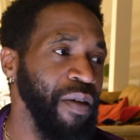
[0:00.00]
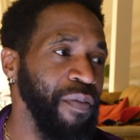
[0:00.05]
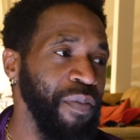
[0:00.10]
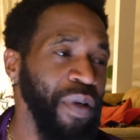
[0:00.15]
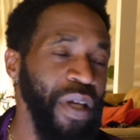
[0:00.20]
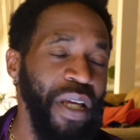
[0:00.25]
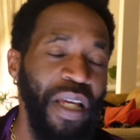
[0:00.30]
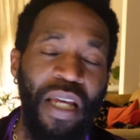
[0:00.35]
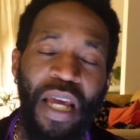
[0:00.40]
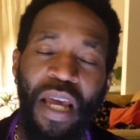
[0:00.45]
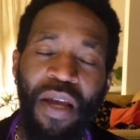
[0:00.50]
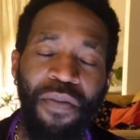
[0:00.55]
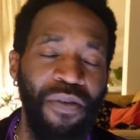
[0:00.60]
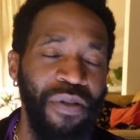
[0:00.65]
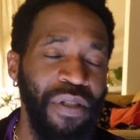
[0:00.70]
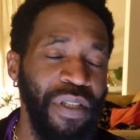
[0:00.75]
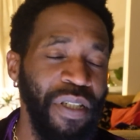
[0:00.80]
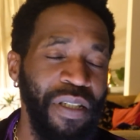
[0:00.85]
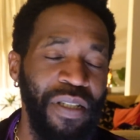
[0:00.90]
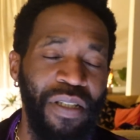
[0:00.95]
being
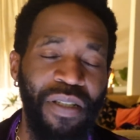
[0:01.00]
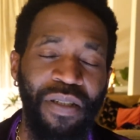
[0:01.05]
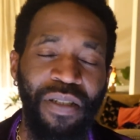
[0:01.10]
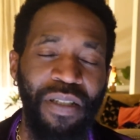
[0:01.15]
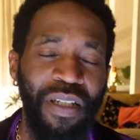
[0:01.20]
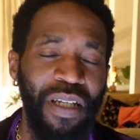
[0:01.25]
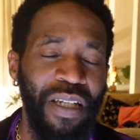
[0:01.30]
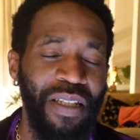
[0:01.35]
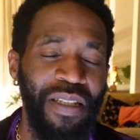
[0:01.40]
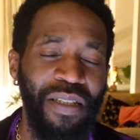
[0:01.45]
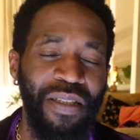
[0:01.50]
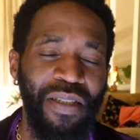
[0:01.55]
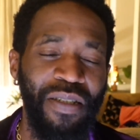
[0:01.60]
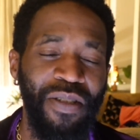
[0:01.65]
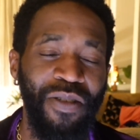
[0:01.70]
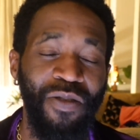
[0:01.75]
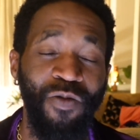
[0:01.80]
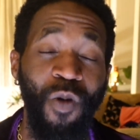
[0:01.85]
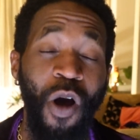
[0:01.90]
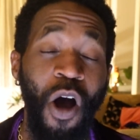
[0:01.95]
able
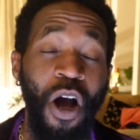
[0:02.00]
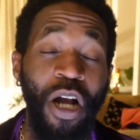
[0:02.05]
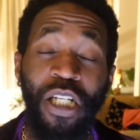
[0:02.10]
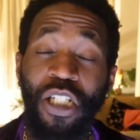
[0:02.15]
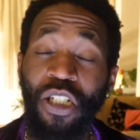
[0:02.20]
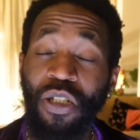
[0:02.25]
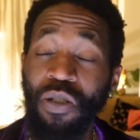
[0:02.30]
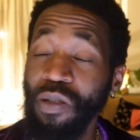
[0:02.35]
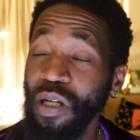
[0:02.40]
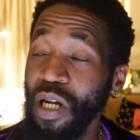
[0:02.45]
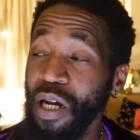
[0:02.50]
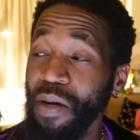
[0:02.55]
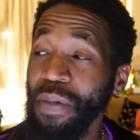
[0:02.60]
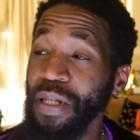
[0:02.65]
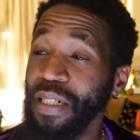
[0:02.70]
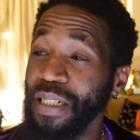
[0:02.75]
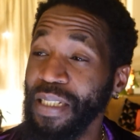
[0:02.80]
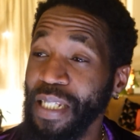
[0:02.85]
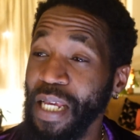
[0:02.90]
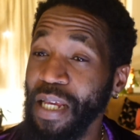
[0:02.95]
to walk and chew gum
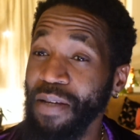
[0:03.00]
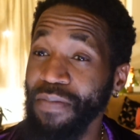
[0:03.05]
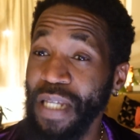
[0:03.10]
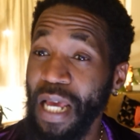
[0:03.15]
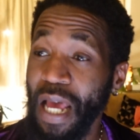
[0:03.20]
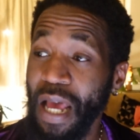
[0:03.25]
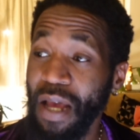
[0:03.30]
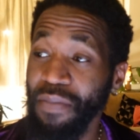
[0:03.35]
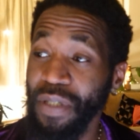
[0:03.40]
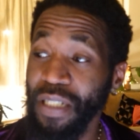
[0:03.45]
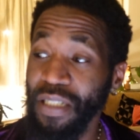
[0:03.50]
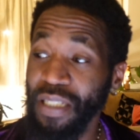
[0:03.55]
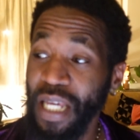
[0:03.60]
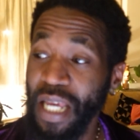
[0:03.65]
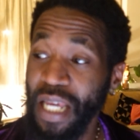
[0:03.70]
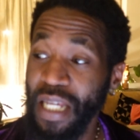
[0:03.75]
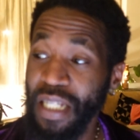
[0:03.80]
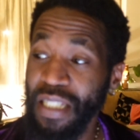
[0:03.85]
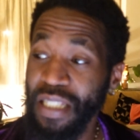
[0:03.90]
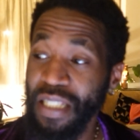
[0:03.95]
at the same time. It
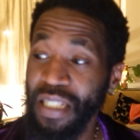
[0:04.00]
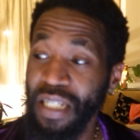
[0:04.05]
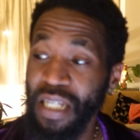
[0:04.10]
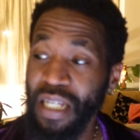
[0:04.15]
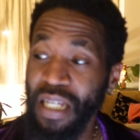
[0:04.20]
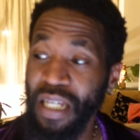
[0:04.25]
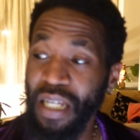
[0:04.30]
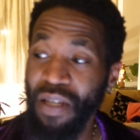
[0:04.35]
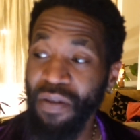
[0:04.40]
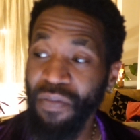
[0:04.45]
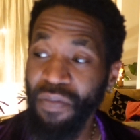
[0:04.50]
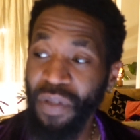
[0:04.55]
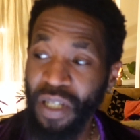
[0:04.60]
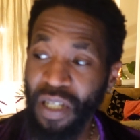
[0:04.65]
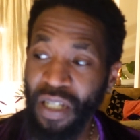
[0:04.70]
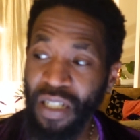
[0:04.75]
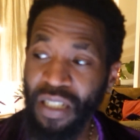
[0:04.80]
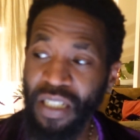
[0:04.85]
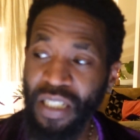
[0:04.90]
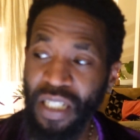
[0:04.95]
takes,
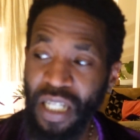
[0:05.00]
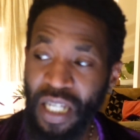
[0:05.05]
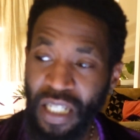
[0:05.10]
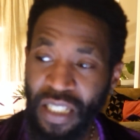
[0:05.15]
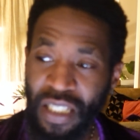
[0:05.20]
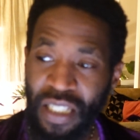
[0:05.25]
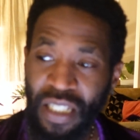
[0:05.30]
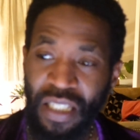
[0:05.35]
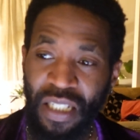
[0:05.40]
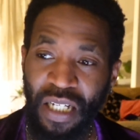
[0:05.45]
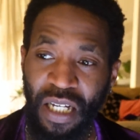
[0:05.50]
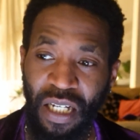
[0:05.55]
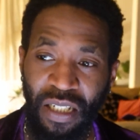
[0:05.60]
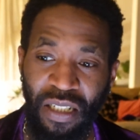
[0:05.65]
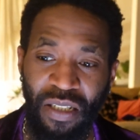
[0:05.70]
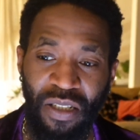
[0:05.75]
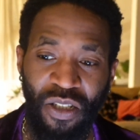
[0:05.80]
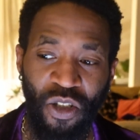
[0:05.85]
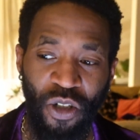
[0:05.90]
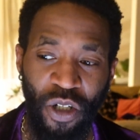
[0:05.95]
because yes, it's
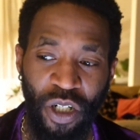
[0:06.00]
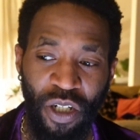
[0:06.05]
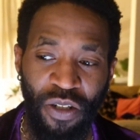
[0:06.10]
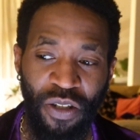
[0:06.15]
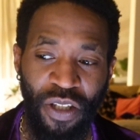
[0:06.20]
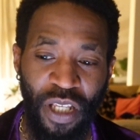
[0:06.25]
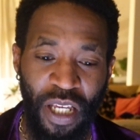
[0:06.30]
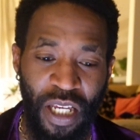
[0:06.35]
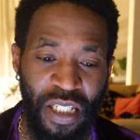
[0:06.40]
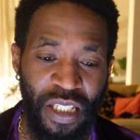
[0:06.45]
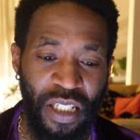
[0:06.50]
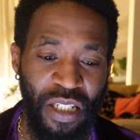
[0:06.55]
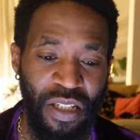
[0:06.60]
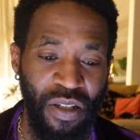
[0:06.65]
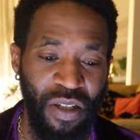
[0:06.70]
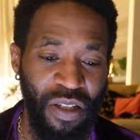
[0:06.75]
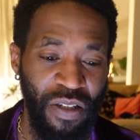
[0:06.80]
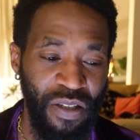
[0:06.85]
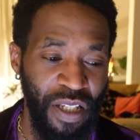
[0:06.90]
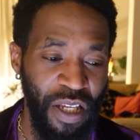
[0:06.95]
gonna trigger things
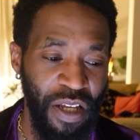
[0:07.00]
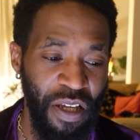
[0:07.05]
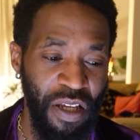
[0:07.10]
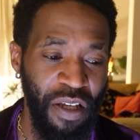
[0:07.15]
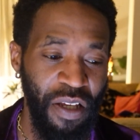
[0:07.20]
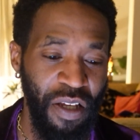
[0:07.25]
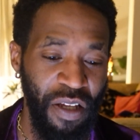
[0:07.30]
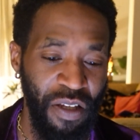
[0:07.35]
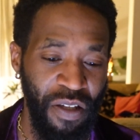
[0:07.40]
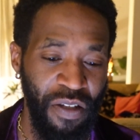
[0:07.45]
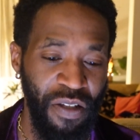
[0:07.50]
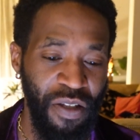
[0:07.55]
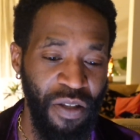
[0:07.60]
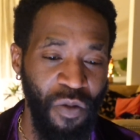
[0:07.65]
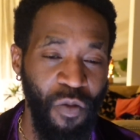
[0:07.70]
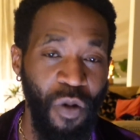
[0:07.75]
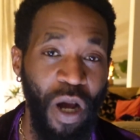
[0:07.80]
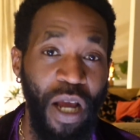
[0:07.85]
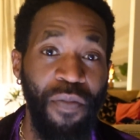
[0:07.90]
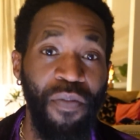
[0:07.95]
in
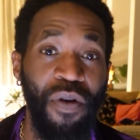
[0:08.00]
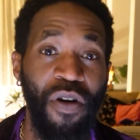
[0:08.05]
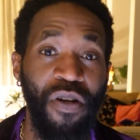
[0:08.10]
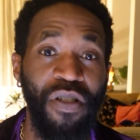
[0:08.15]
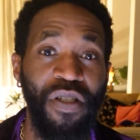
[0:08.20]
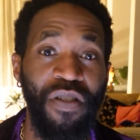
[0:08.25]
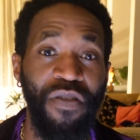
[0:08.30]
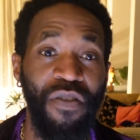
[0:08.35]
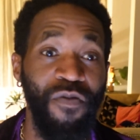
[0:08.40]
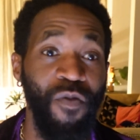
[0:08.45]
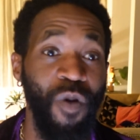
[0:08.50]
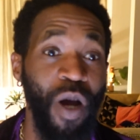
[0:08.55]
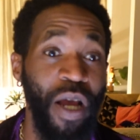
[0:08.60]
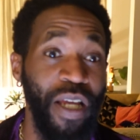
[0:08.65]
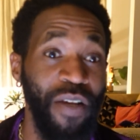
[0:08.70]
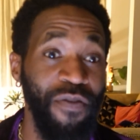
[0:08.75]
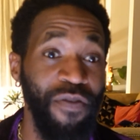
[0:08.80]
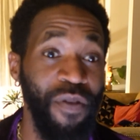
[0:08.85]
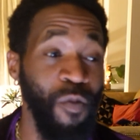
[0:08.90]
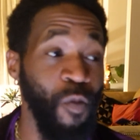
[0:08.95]
the white person
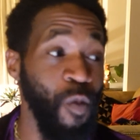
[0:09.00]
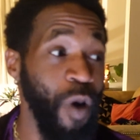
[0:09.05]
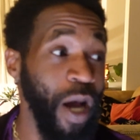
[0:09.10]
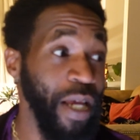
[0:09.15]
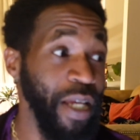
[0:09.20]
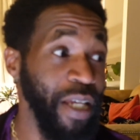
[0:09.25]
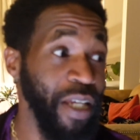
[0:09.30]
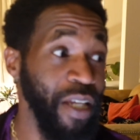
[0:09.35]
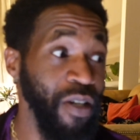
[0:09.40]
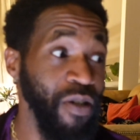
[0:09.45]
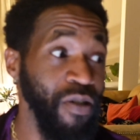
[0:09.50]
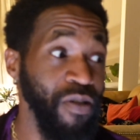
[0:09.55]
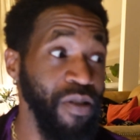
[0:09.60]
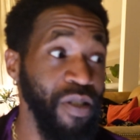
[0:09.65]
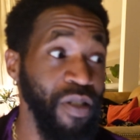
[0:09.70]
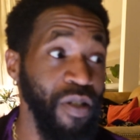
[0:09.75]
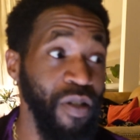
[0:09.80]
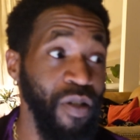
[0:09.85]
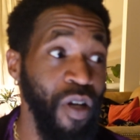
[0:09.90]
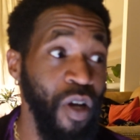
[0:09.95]
from white guilt
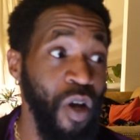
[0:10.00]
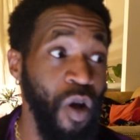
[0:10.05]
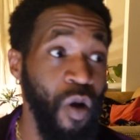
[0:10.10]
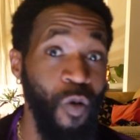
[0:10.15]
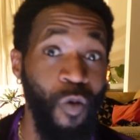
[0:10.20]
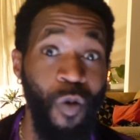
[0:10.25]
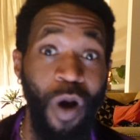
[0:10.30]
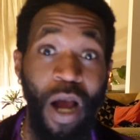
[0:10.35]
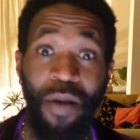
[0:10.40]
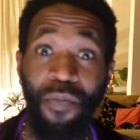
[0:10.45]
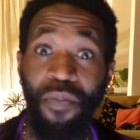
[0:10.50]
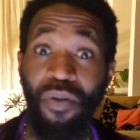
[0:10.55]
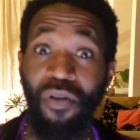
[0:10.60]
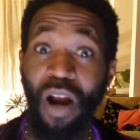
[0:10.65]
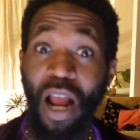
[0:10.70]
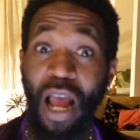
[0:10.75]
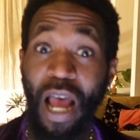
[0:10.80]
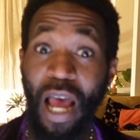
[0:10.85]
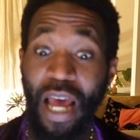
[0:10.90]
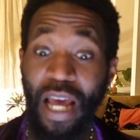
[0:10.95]
to white
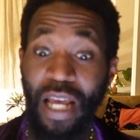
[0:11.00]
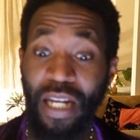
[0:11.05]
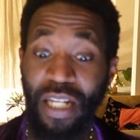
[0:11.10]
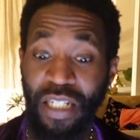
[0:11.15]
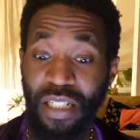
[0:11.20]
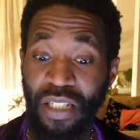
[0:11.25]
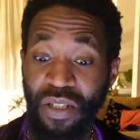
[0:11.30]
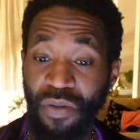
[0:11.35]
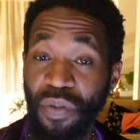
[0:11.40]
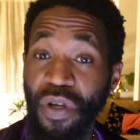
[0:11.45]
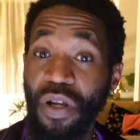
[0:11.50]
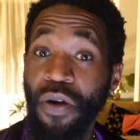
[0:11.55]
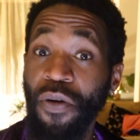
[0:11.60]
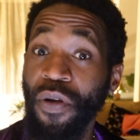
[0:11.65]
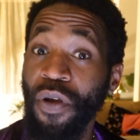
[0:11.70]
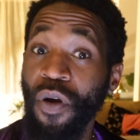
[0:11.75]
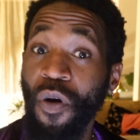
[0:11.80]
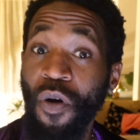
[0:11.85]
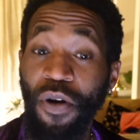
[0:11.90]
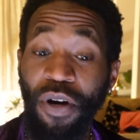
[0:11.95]
pride and
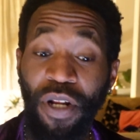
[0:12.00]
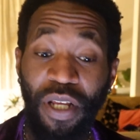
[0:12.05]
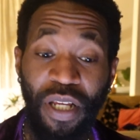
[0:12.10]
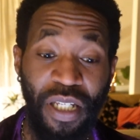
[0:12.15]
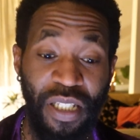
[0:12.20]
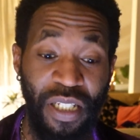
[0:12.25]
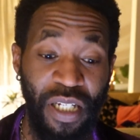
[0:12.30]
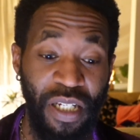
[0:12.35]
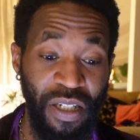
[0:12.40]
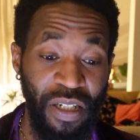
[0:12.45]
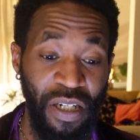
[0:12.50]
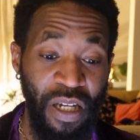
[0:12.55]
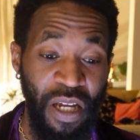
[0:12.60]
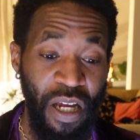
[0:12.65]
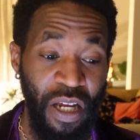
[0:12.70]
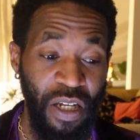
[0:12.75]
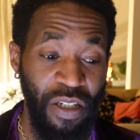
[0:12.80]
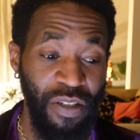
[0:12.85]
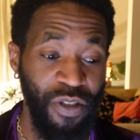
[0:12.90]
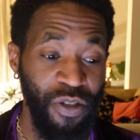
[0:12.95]
superiority. It's gonna
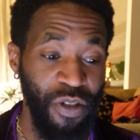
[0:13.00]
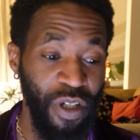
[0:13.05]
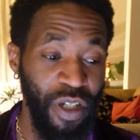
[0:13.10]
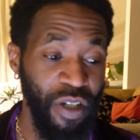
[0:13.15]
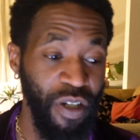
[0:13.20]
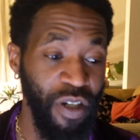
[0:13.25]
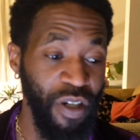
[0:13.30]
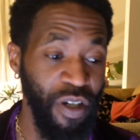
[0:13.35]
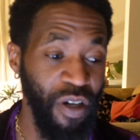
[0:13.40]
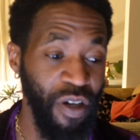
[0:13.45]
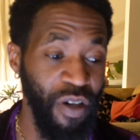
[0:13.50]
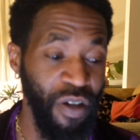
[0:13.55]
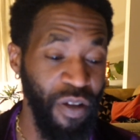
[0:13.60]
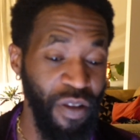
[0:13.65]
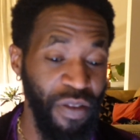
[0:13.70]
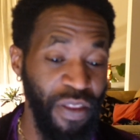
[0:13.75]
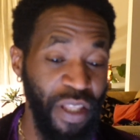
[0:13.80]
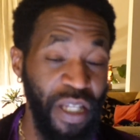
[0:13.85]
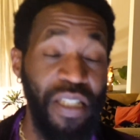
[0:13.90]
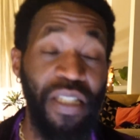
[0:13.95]
trigger
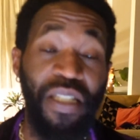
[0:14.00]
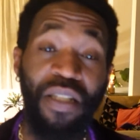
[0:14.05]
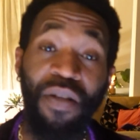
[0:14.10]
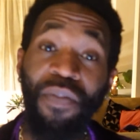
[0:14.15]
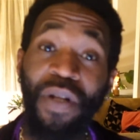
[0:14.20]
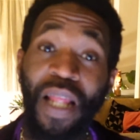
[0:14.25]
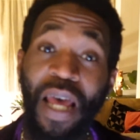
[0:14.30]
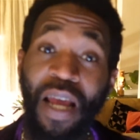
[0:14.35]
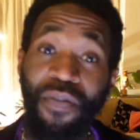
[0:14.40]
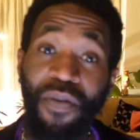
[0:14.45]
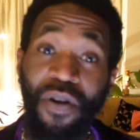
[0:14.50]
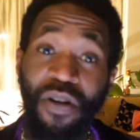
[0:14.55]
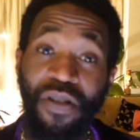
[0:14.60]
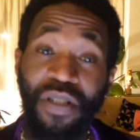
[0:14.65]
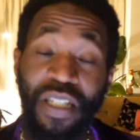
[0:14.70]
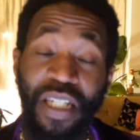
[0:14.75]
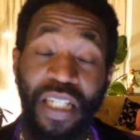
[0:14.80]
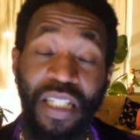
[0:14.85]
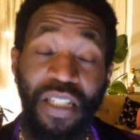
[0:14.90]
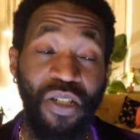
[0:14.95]
things in the black
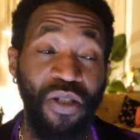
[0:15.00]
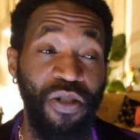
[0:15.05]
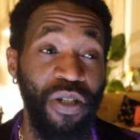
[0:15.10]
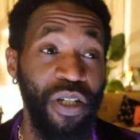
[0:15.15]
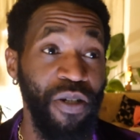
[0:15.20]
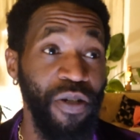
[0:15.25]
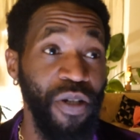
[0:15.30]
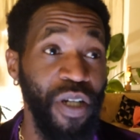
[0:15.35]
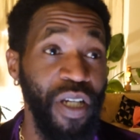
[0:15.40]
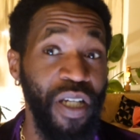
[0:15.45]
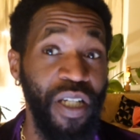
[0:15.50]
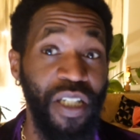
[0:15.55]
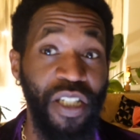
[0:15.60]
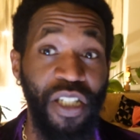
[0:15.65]
person that's triggering